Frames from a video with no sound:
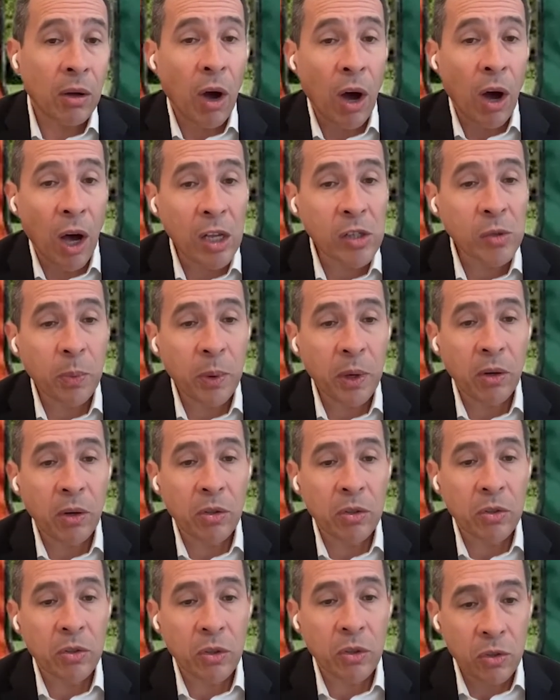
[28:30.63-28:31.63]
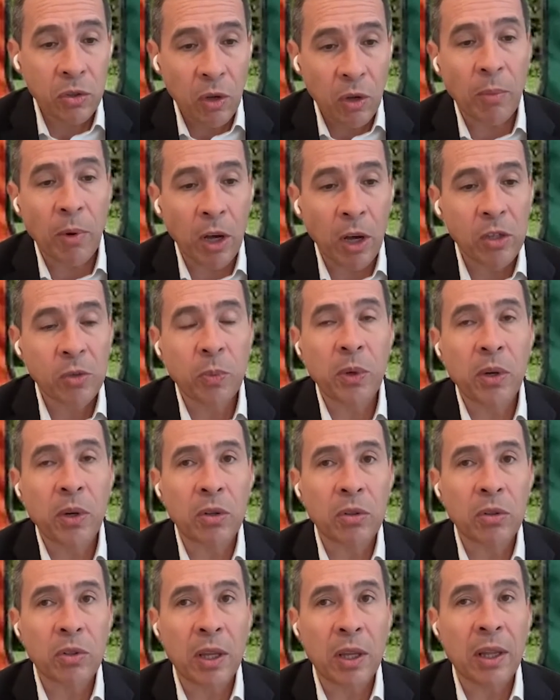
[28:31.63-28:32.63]
Hospitals, some
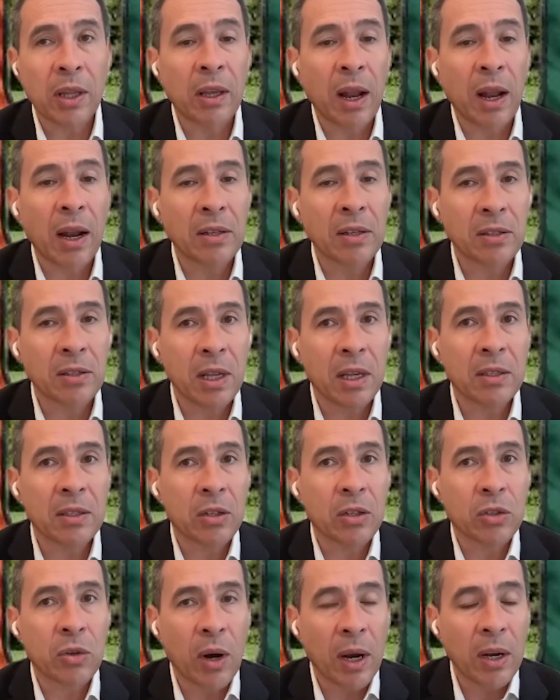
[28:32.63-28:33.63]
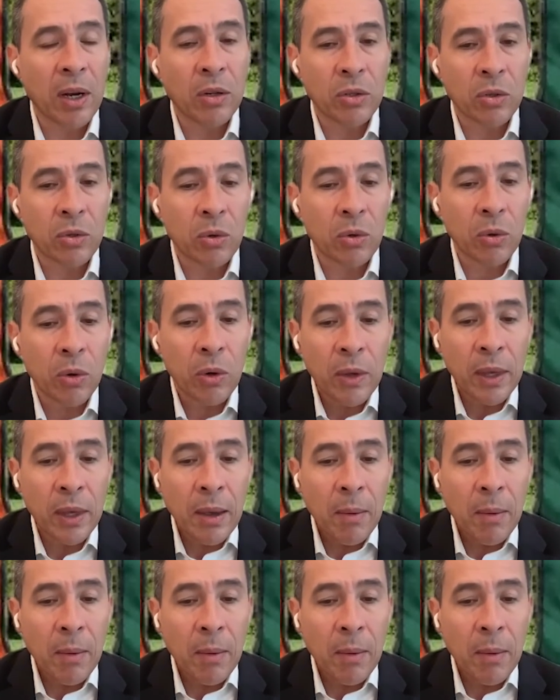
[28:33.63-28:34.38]
hospitals in the United States are trying to do